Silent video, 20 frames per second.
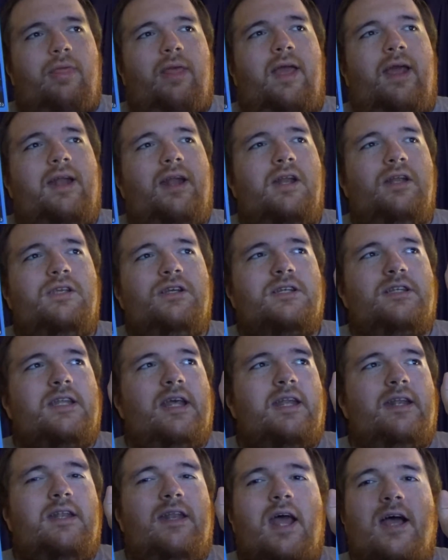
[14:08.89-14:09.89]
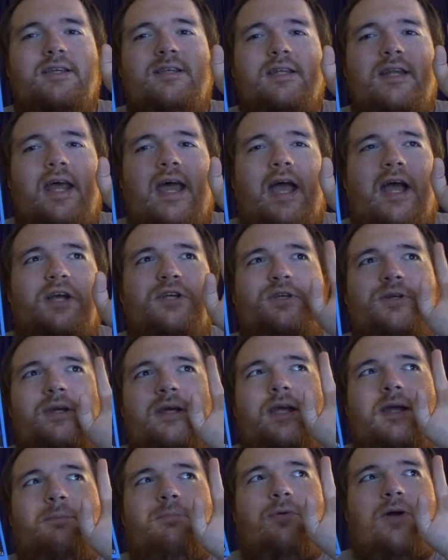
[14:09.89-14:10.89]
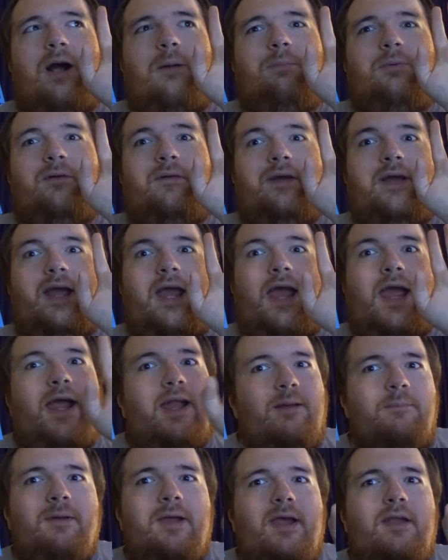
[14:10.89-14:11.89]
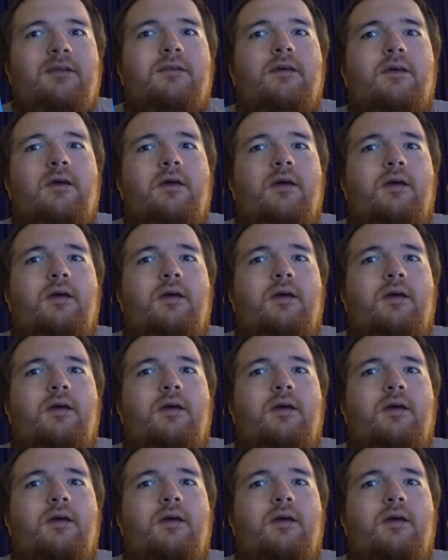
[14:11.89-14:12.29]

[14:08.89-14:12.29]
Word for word: and it just it doesn't actually properly animate